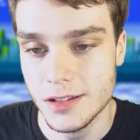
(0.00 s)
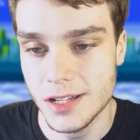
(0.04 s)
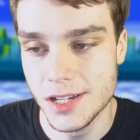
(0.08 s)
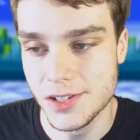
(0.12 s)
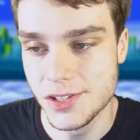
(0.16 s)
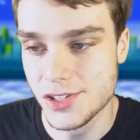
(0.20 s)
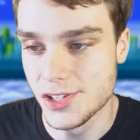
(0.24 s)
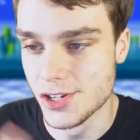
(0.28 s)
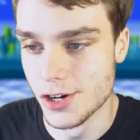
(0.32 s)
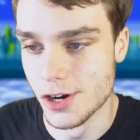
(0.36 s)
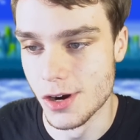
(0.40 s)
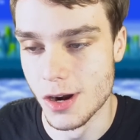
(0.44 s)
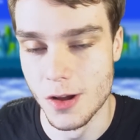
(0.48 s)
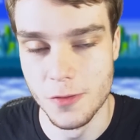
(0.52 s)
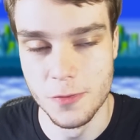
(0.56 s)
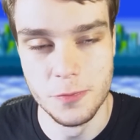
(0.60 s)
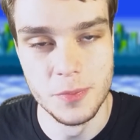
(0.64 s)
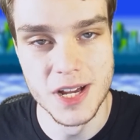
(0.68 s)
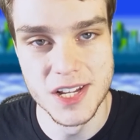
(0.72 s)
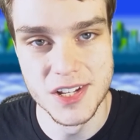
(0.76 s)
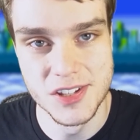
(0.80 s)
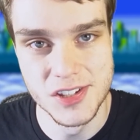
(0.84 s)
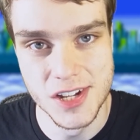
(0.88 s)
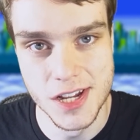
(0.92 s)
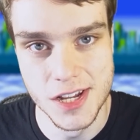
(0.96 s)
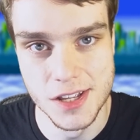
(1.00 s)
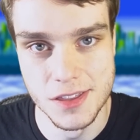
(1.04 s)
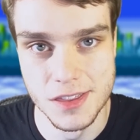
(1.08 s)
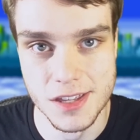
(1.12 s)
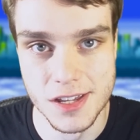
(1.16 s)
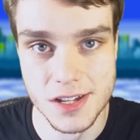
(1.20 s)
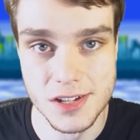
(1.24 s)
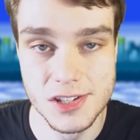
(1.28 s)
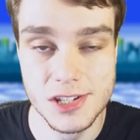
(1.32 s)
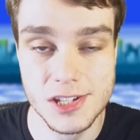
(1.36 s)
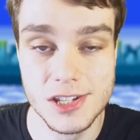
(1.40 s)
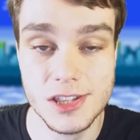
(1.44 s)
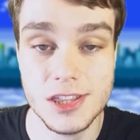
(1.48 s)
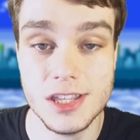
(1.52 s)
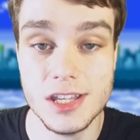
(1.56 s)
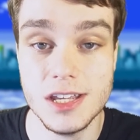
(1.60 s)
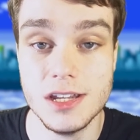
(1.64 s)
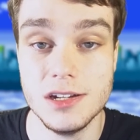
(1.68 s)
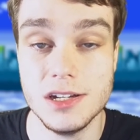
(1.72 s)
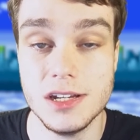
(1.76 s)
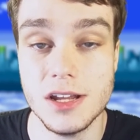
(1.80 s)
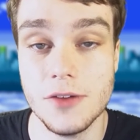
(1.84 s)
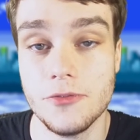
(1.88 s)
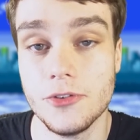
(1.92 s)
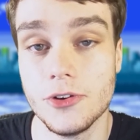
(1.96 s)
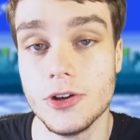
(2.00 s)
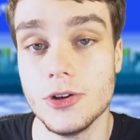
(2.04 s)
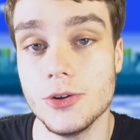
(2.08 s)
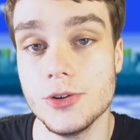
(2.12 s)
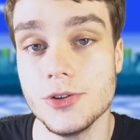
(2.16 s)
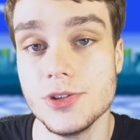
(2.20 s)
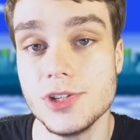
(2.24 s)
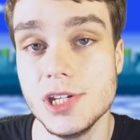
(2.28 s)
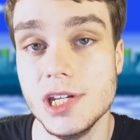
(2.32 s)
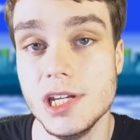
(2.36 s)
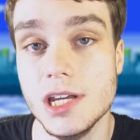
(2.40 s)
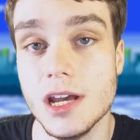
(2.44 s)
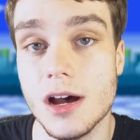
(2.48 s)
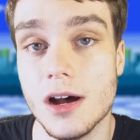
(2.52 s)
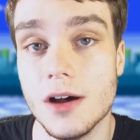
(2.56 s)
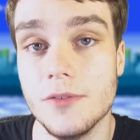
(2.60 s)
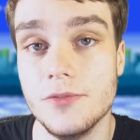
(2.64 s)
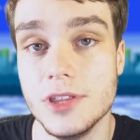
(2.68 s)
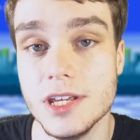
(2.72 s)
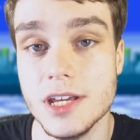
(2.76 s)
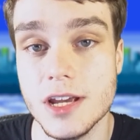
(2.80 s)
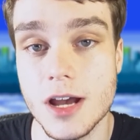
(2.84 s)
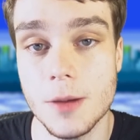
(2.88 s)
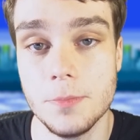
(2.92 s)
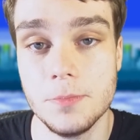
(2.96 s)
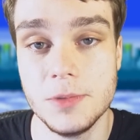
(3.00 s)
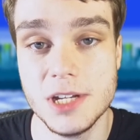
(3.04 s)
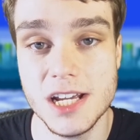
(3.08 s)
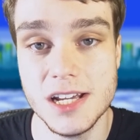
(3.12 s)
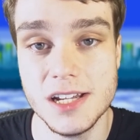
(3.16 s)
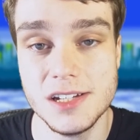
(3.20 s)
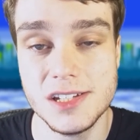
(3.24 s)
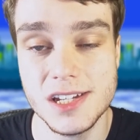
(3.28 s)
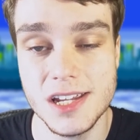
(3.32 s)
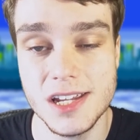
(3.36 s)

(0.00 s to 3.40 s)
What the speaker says: Let's start off by saying this: the difficulty of the update